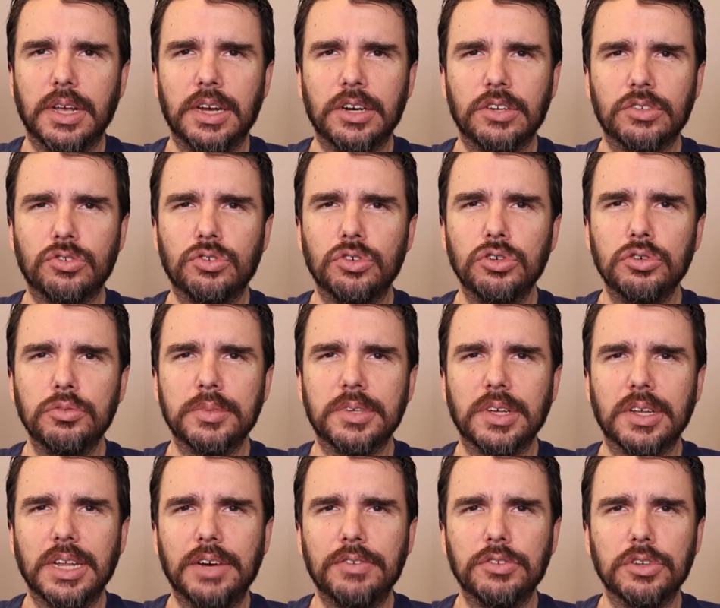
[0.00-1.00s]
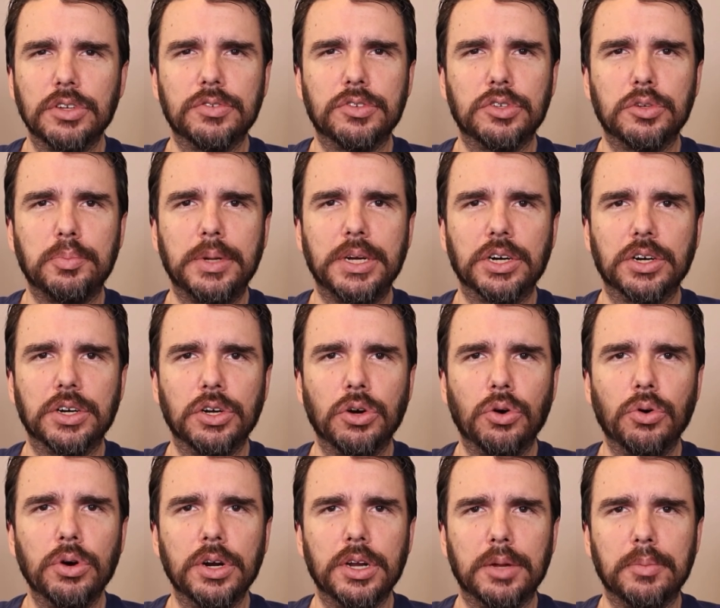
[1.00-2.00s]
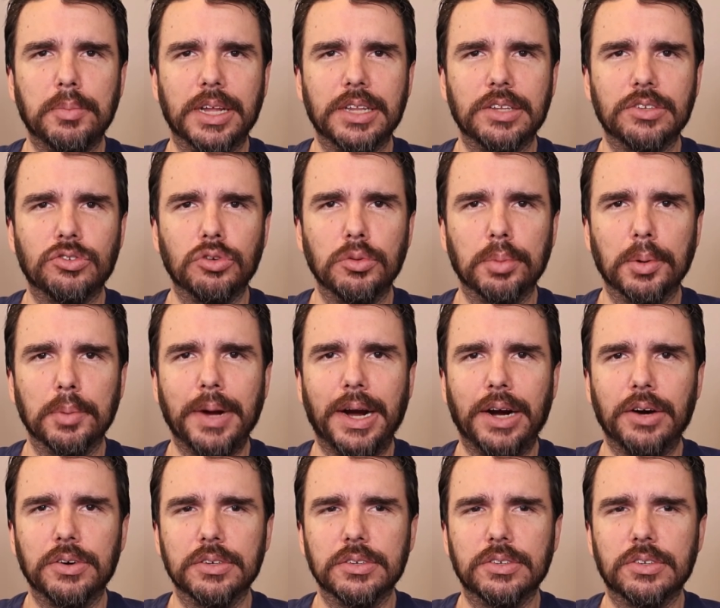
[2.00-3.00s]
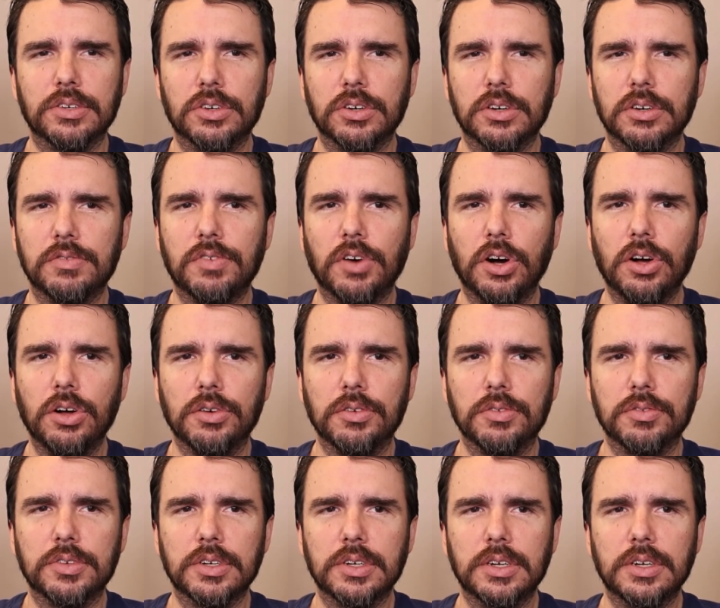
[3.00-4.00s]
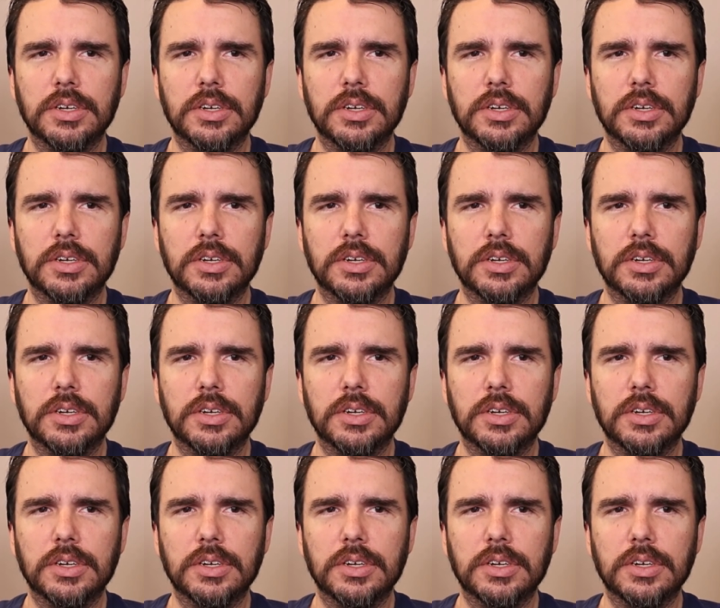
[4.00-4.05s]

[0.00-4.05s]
and assumes a level of superiority by the superpowers that are involved.